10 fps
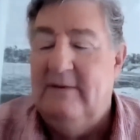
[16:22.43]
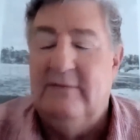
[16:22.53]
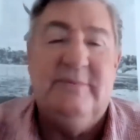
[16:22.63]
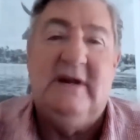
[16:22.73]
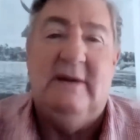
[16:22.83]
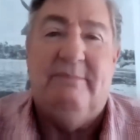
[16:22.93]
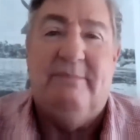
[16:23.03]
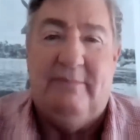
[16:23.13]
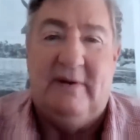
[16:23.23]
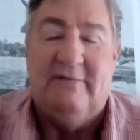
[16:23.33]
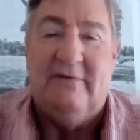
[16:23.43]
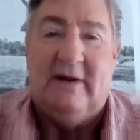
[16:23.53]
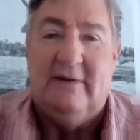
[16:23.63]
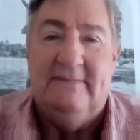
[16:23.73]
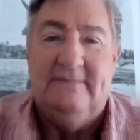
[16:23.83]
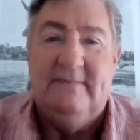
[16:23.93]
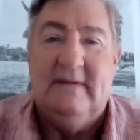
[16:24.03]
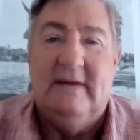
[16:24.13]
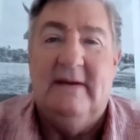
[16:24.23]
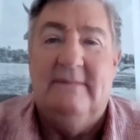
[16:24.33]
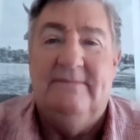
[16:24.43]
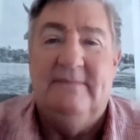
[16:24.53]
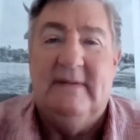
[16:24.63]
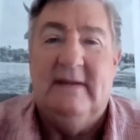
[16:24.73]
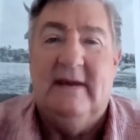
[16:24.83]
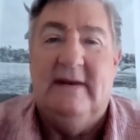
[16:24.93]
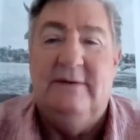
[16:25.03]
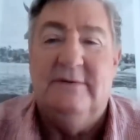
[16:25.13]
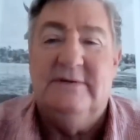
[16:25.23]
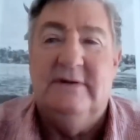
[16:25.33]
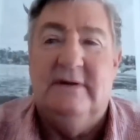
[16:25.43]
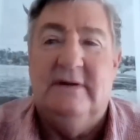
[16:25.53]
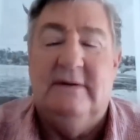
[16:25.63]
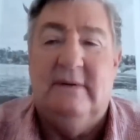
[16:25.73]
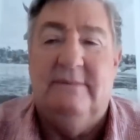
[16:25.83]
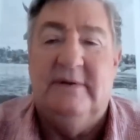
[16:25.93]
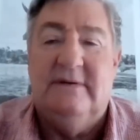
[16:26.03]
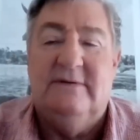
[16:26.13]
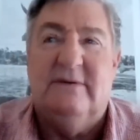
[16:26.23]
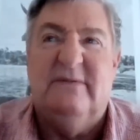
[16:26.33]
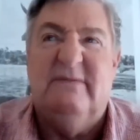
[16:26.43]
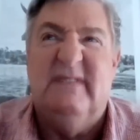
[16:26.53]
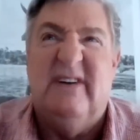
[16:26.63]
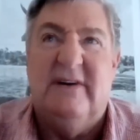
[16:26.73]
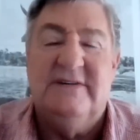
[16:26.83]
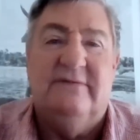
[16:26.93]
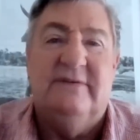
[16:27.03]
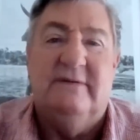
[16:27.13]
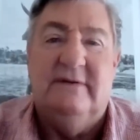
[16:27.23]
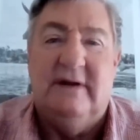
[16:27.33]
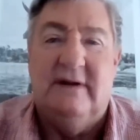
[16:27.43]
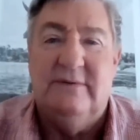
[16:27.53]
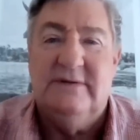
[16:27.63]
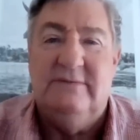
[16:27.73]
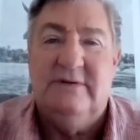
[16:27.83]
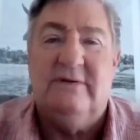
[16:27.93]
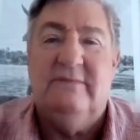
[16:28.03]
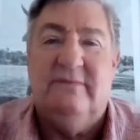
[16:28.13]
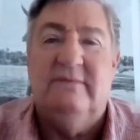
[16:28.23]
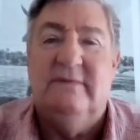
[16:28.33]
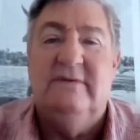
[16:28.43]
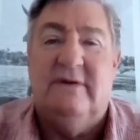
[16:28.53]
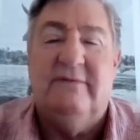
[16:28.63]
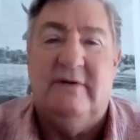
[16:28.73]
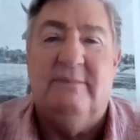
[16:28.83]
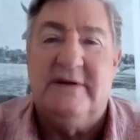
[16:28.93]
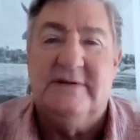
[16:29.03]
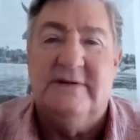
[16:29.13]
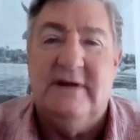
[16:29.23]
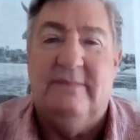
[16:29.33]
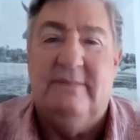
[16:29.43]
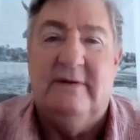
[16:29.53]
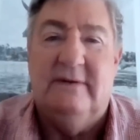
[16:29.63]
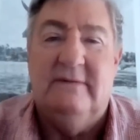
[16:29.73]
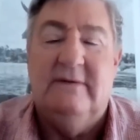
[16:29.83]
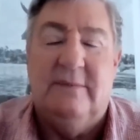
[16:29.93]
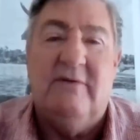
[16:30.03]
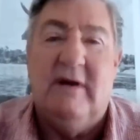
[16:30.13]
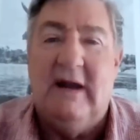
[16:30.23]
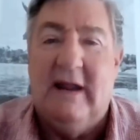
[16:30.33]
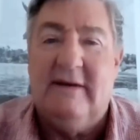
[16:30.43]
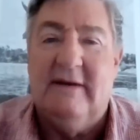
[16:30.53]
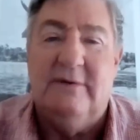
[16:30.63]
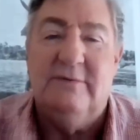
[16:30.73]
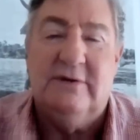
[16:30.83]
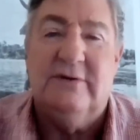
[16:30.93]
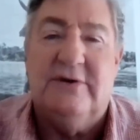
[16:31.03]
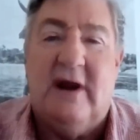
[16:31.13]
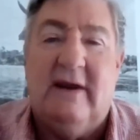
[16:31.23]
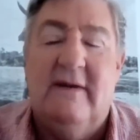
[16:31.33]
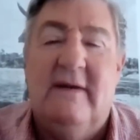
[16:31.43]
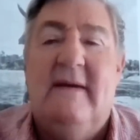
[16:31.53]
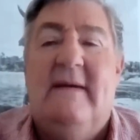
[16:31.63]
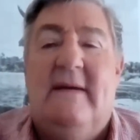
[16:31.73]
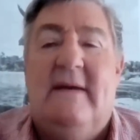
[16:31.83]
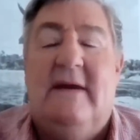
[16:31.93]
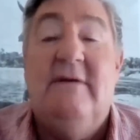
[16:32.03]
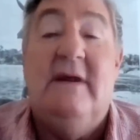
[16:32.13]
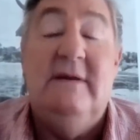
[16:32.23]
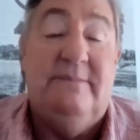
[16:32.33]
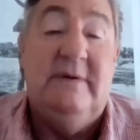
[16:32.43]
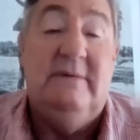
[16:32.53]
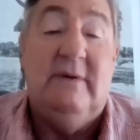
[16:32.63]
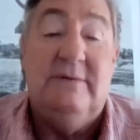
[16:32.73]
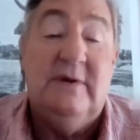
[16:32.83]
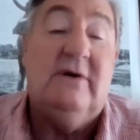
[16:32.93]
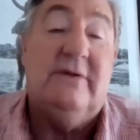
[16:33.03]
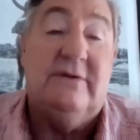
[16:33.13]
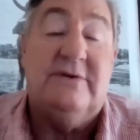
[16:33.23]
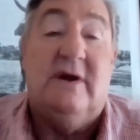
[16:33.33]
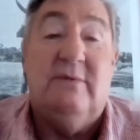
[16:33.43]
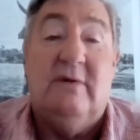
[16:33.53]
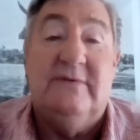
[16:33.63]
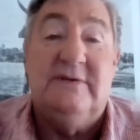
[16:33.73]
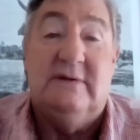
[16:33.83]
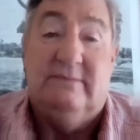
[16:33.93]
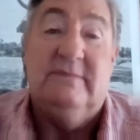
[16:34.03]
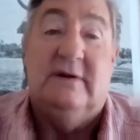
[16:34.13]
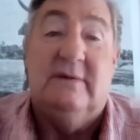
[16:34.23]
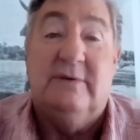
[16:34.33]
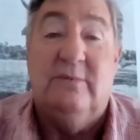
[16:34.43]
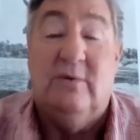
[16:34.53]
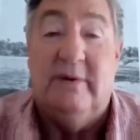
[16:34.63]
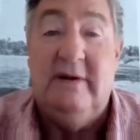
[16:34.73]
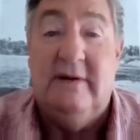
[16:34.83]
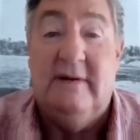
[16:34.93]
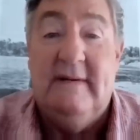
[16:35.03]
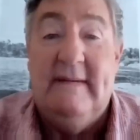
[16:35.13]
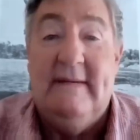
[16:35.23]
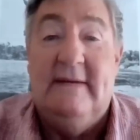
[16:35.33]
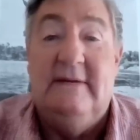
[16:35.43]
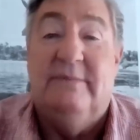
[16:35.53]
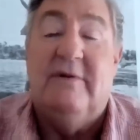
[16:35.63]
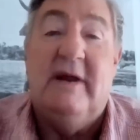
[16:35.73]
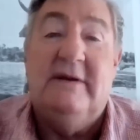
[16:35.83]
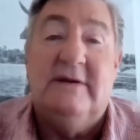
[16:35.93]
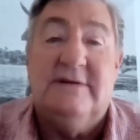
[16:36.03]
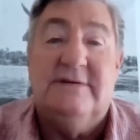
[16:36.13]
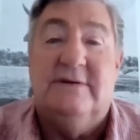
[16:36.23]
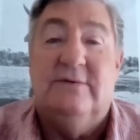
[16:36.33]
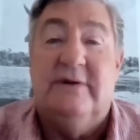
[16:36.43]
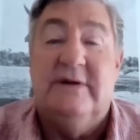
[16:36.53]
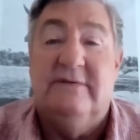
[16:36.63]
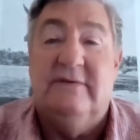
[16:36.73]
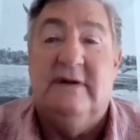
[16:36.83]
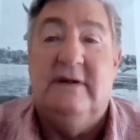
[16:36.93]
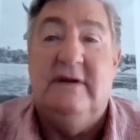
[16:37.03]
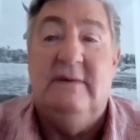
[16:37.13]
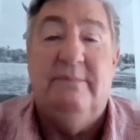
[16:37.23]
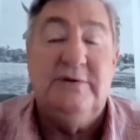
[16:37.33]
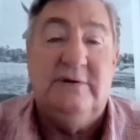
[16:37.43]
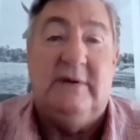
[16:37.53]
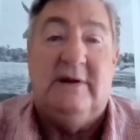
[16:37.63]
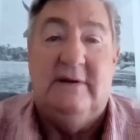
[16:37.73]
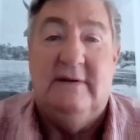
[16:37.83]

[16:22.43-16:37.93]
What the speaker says: particularly popular fella. And he was a bit sort of aggressive and, you know, he was not a very pleasant chap and nobody really liked him, but he was a good tracker. You know, he as we got on the train, we obviously, you know, a bit wobbly. He berated us and all the rest of it, and then he pushed me,